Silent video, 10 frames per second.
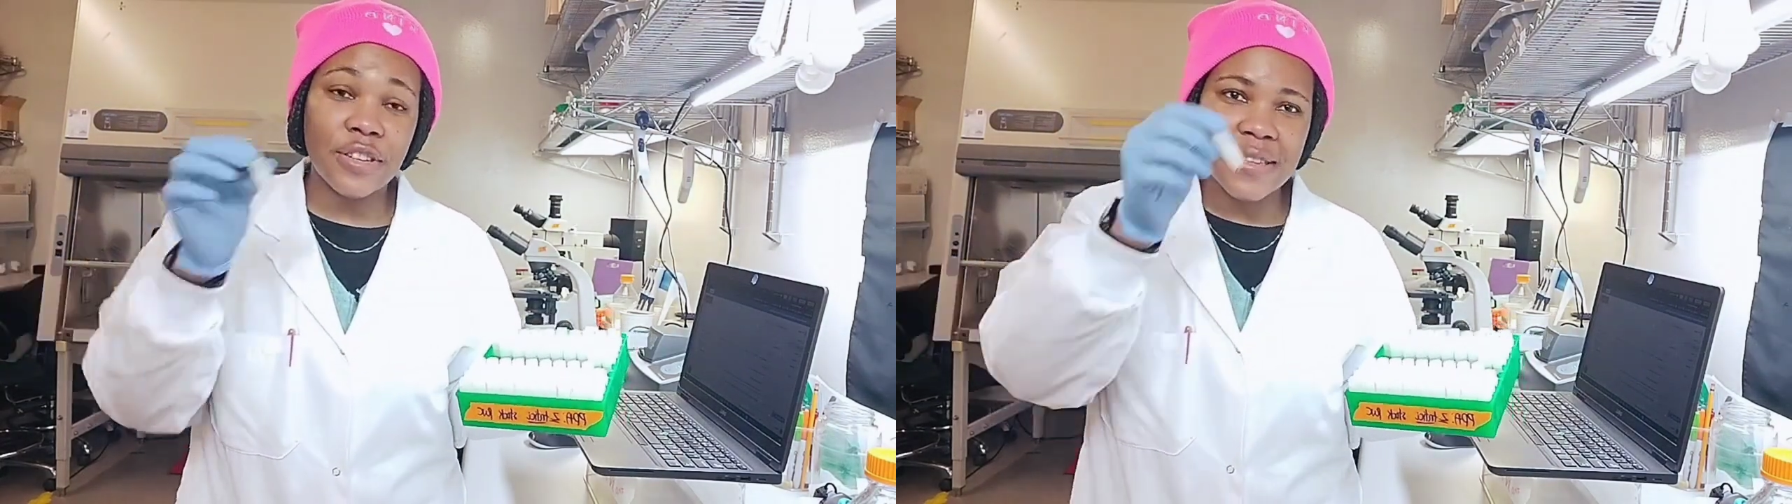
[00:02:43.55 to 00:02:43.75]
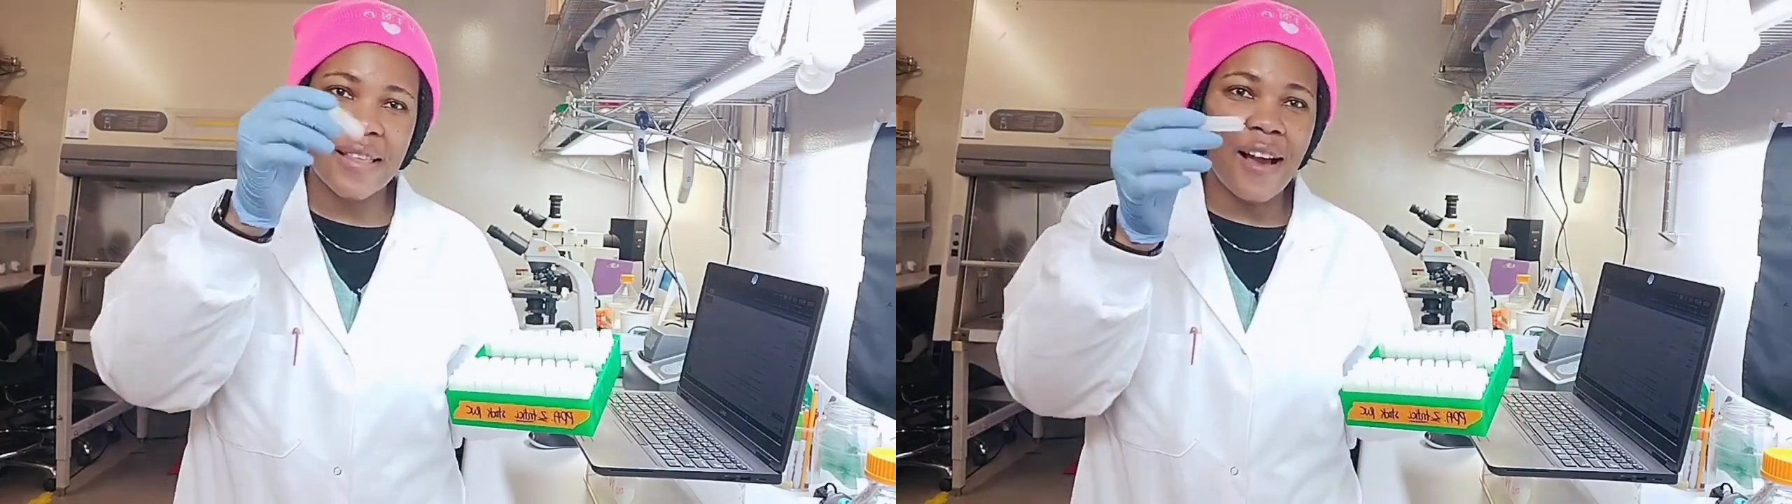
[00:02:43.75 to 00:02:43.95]

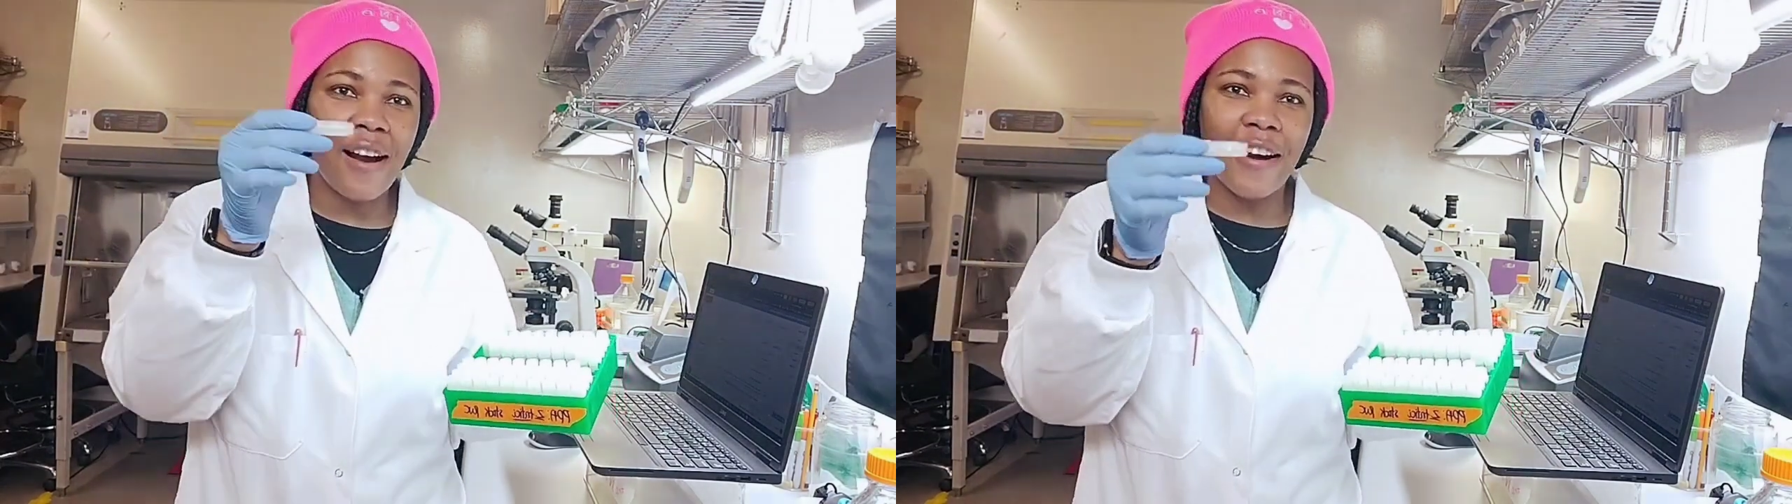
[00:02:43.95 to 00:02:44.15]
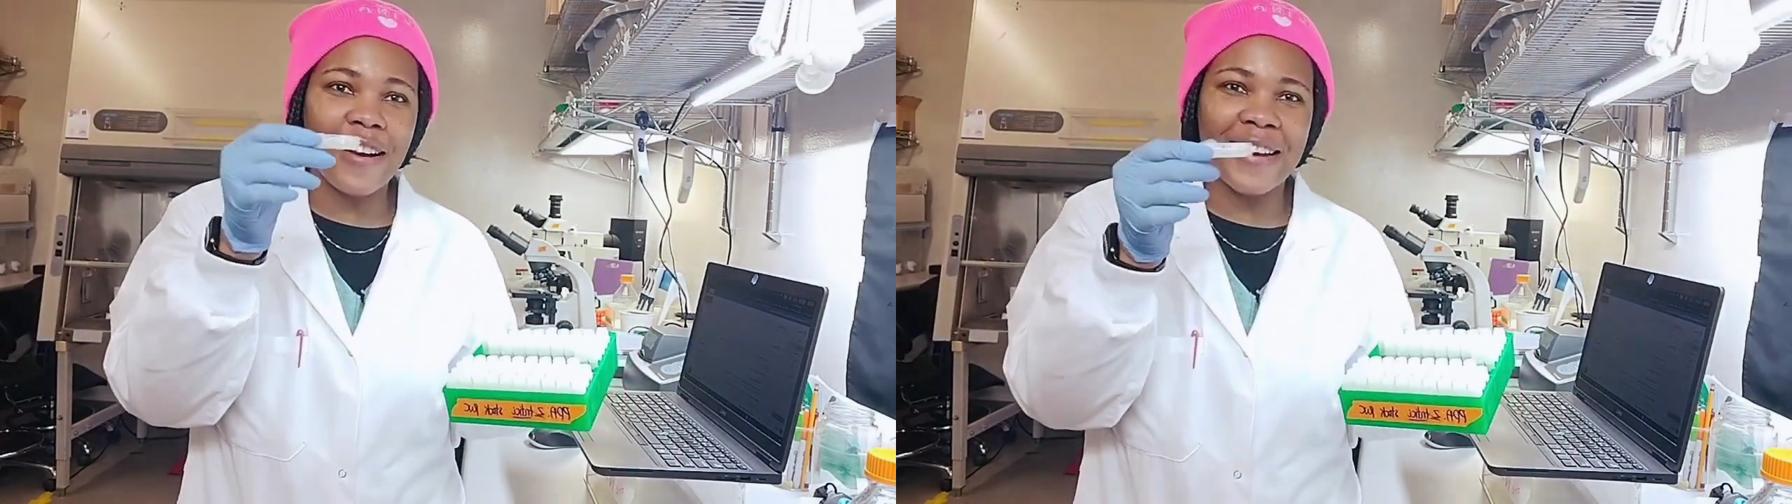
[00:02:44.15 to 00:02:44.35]
because
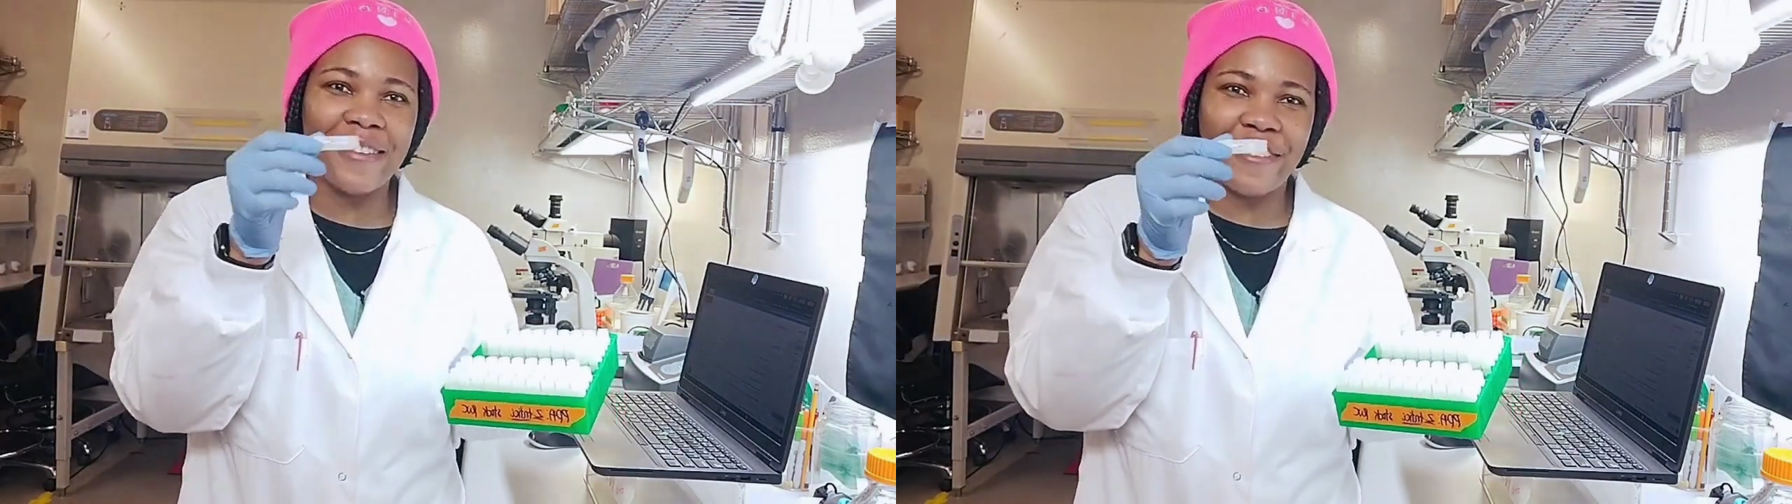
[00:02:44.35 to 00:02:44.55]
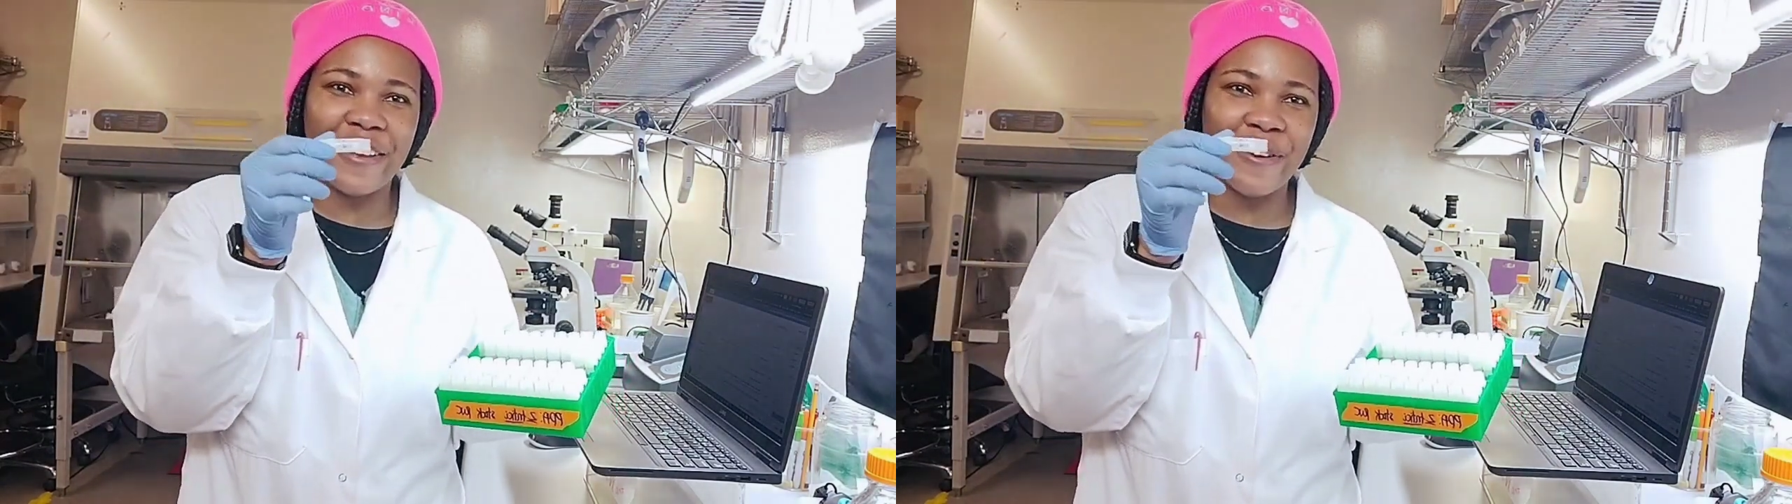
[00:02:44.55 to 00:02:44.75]
they are
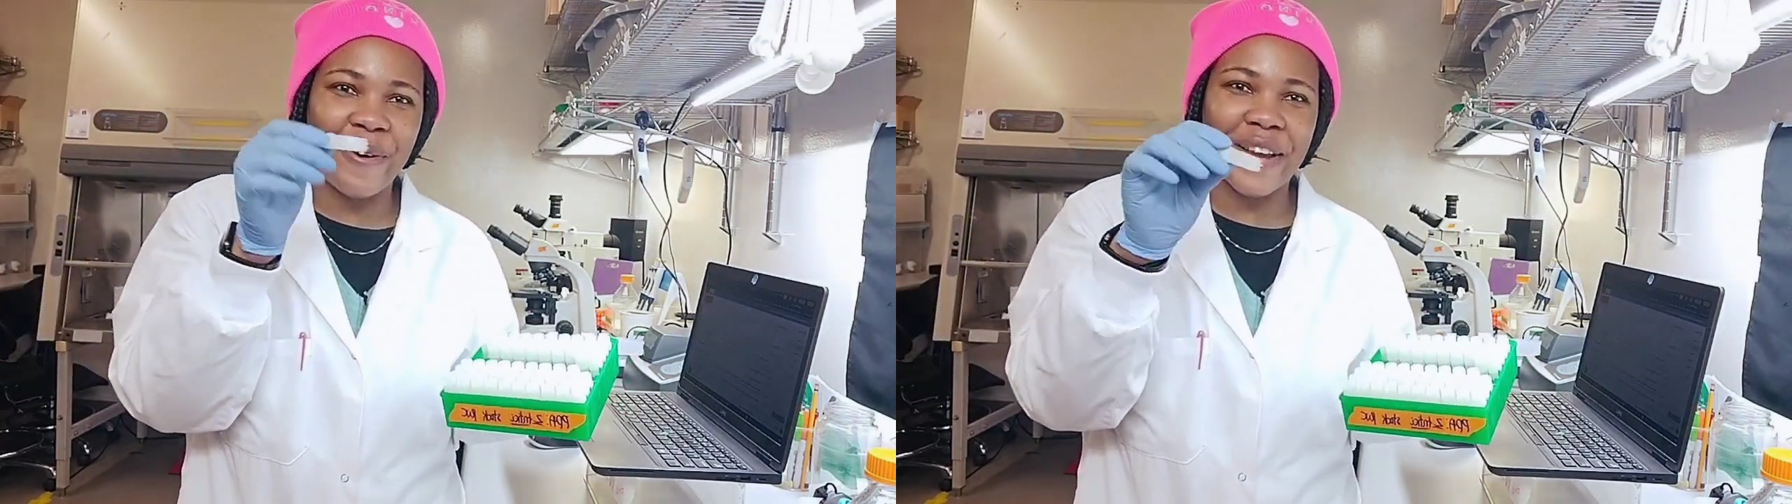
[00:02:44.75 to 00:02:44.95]
living